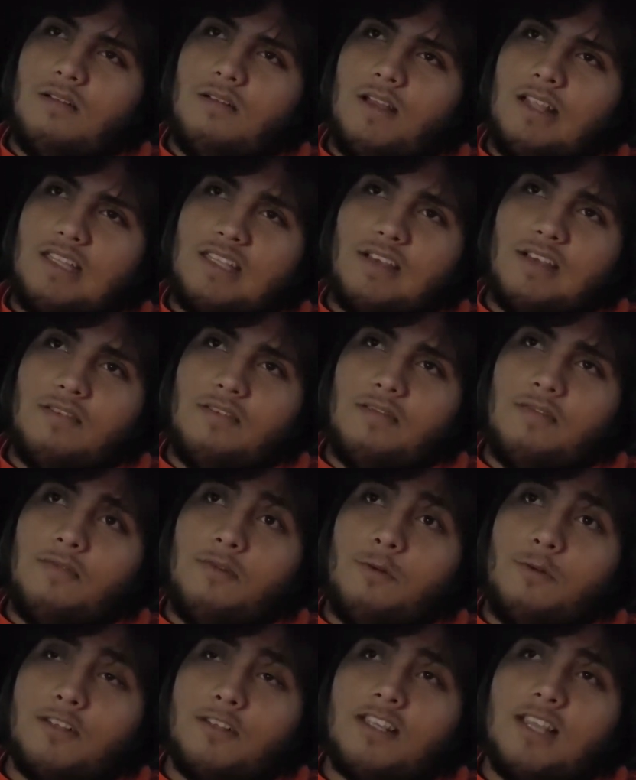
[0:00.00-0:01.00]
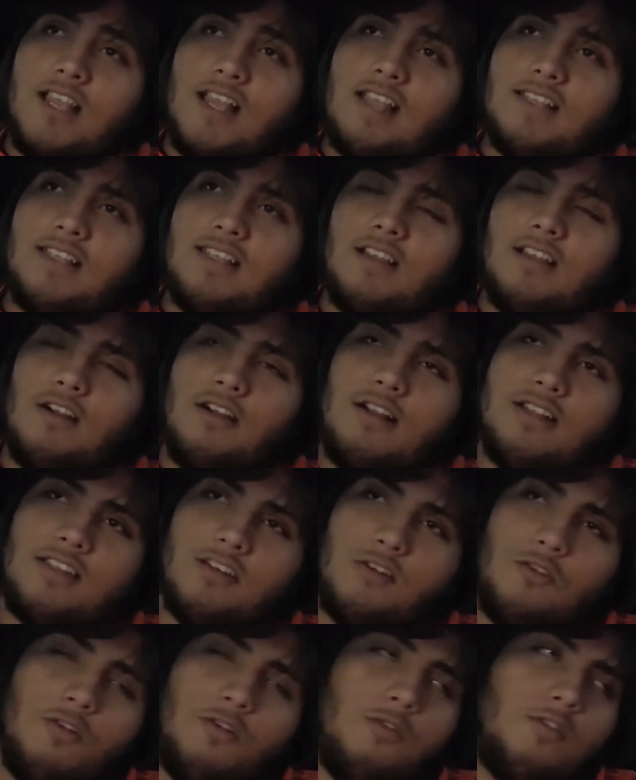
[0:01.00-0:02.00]
It's a full size, or it's
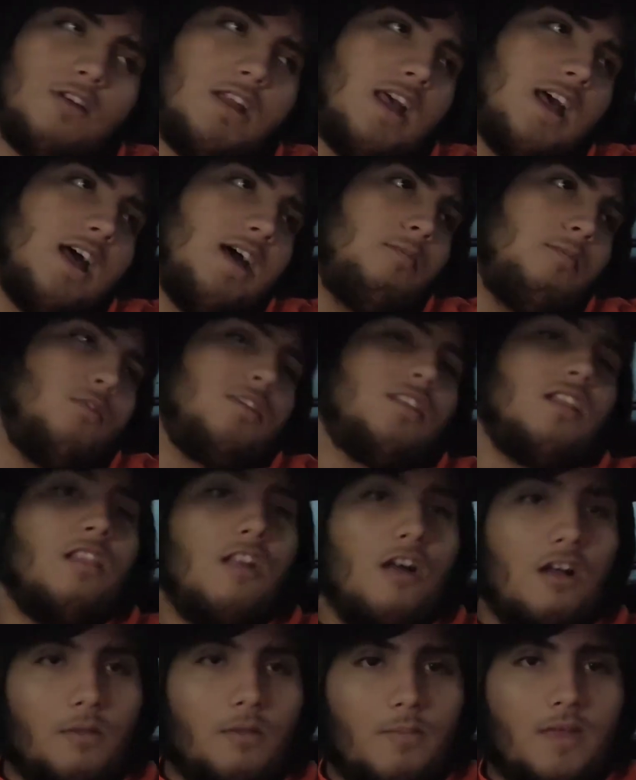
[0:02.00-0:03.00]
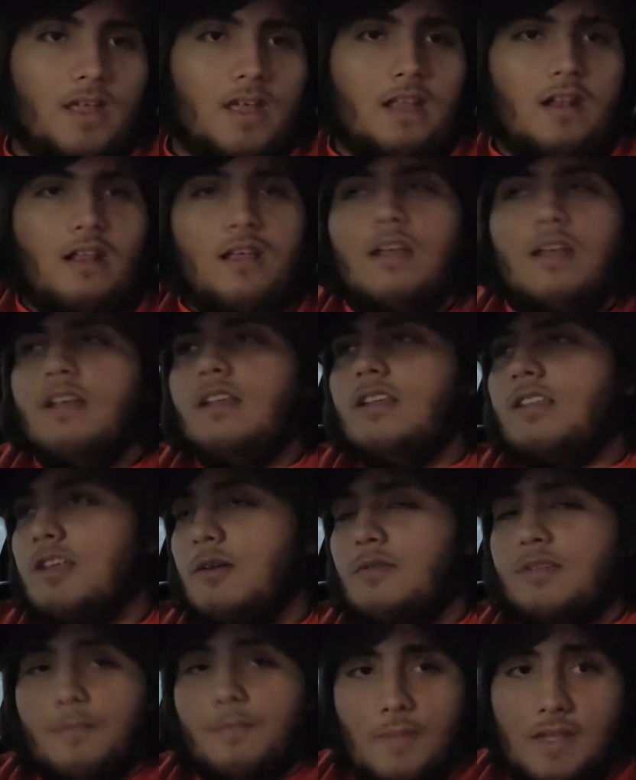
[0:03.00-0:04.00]
a crew cab with a long bed,
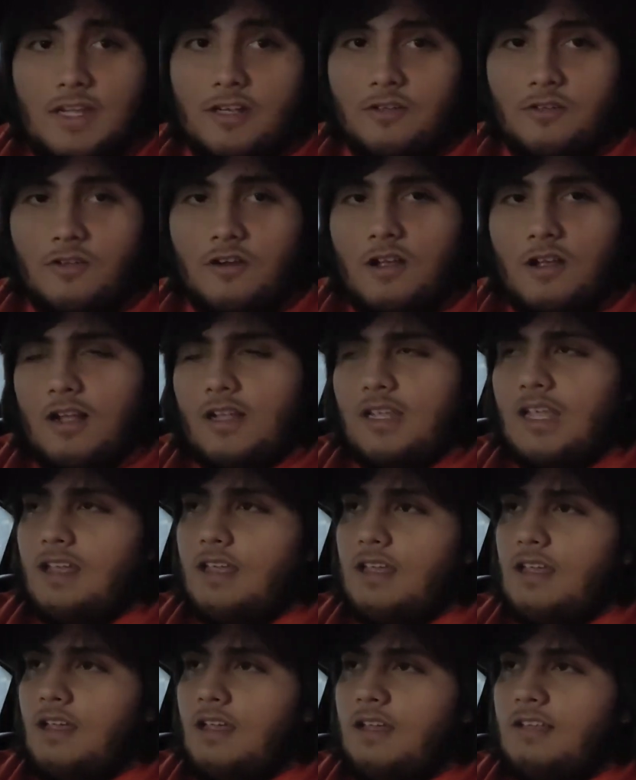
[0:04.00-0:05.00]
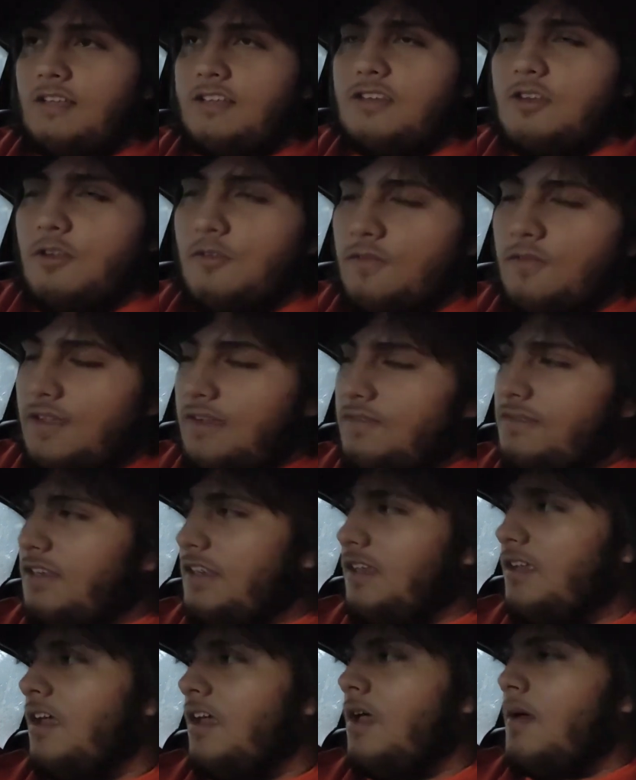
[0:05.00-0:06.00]
so it's a big truck. It's a
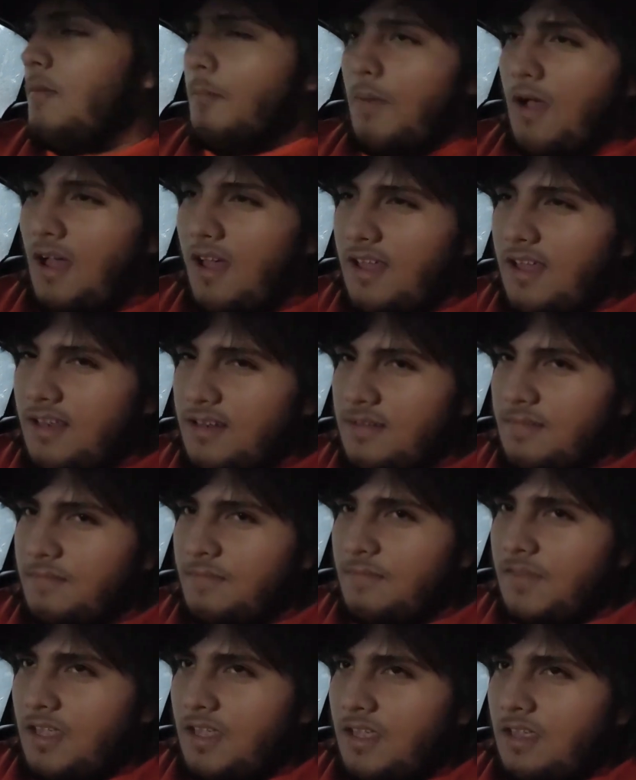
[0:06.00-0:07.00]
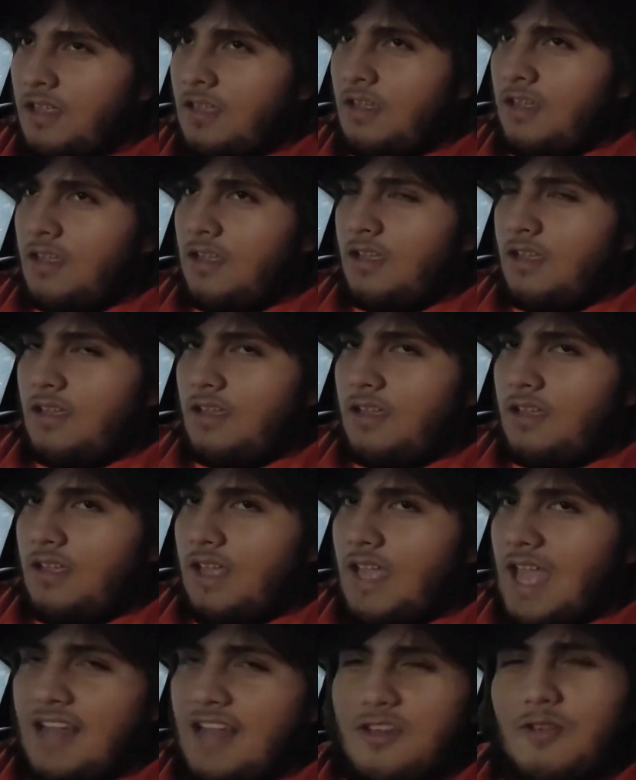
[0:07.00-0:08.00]
250, but
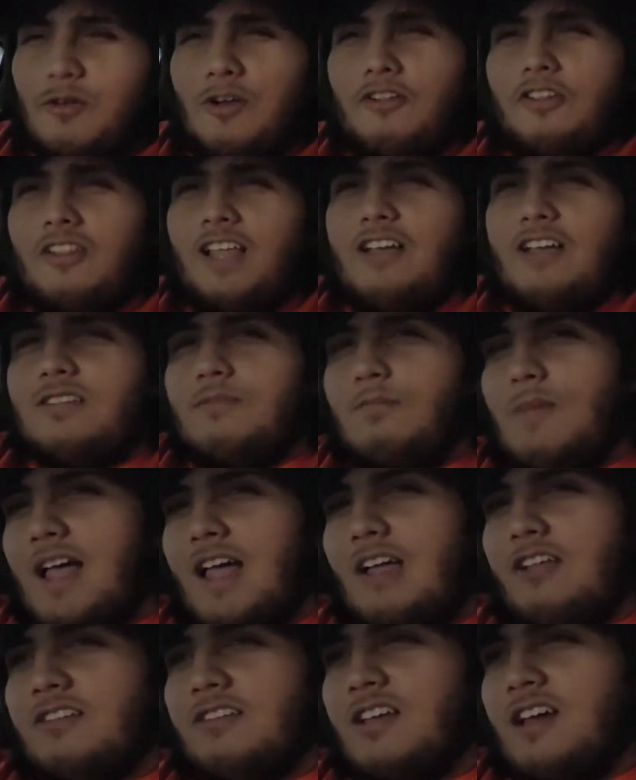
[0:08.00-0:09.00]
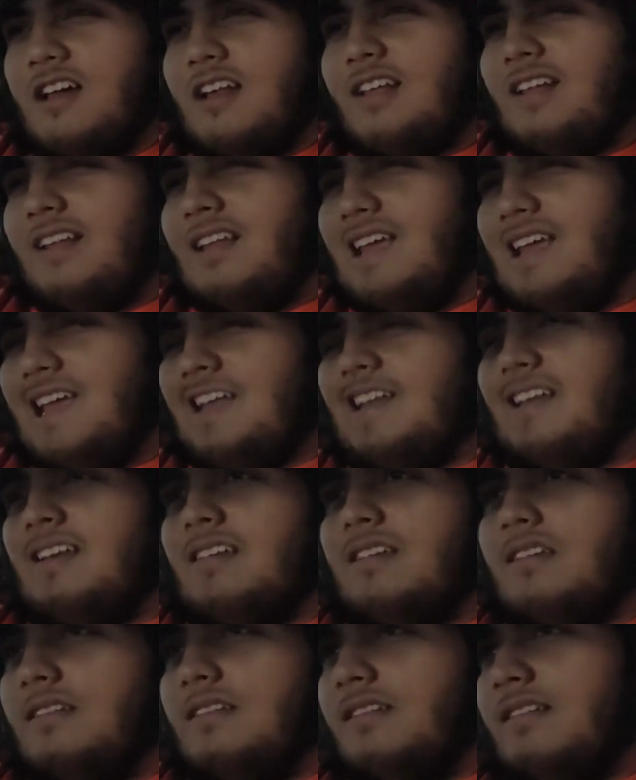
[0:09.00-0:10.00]
it had 200,000 miles on it,
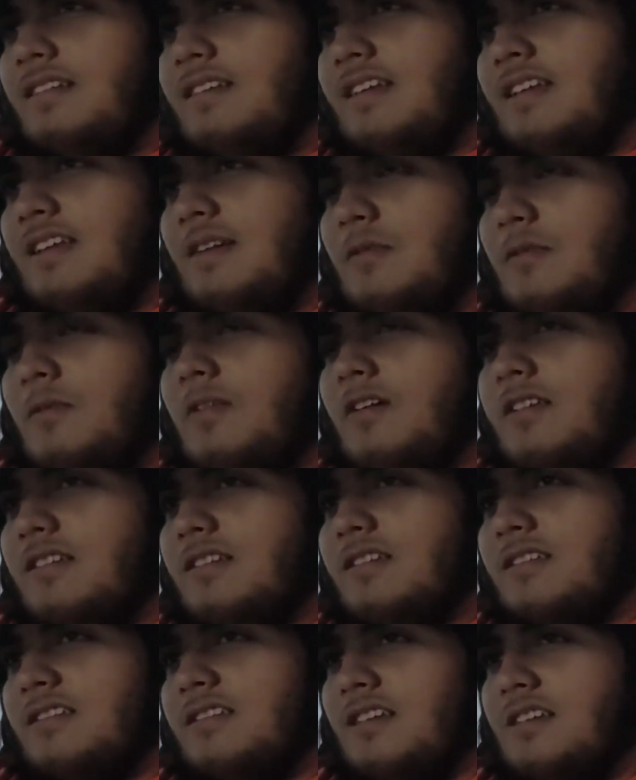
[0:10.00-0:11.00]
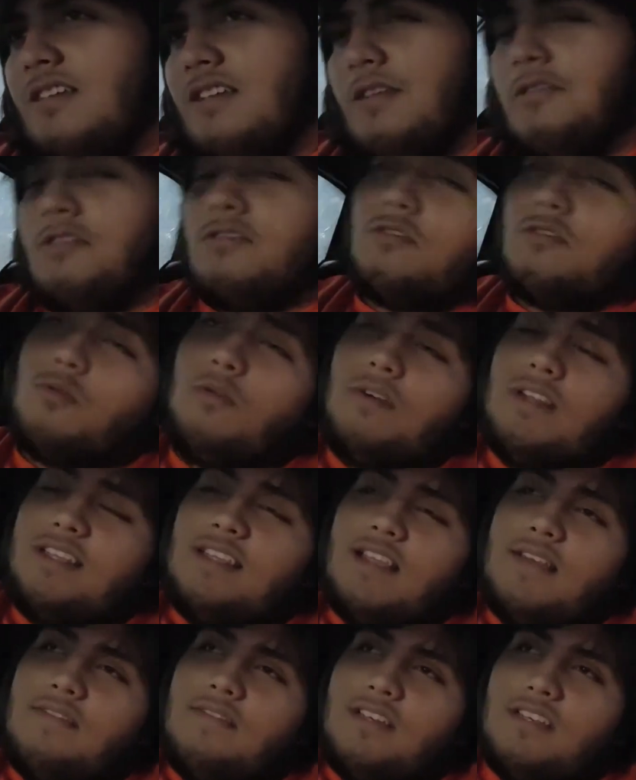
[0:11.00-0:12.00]
and it was a
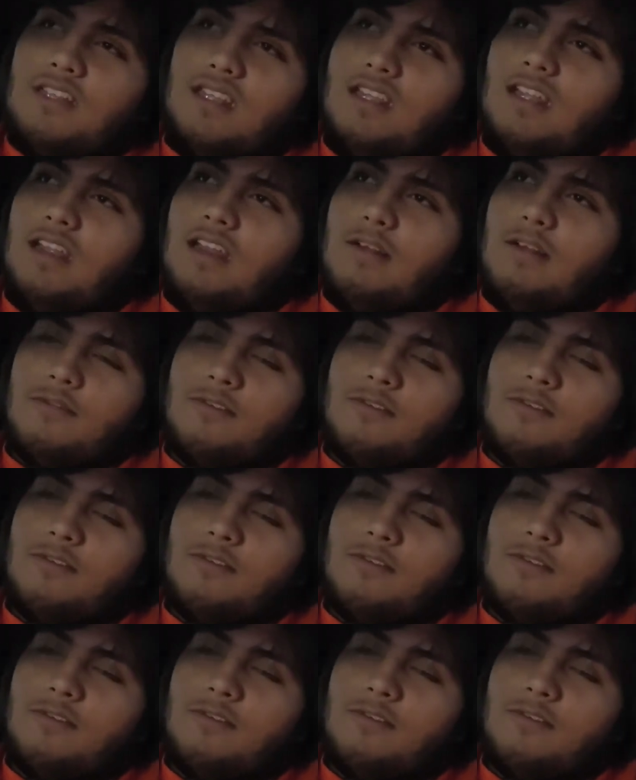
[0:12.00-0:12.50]
2017.